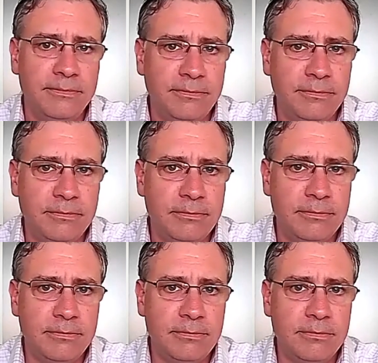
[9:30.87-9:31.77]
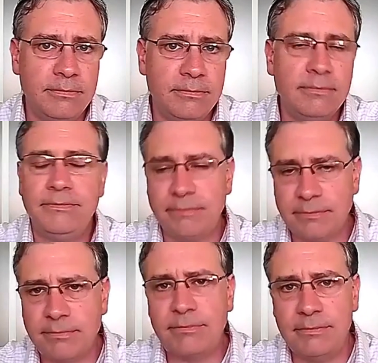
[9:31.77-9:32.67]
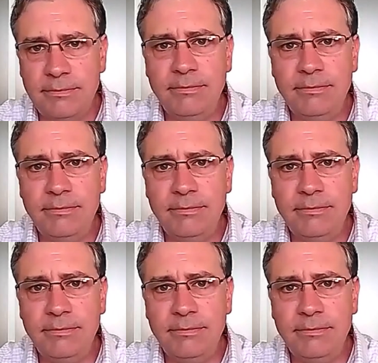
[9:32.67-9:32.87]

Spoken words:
Nice. At least it's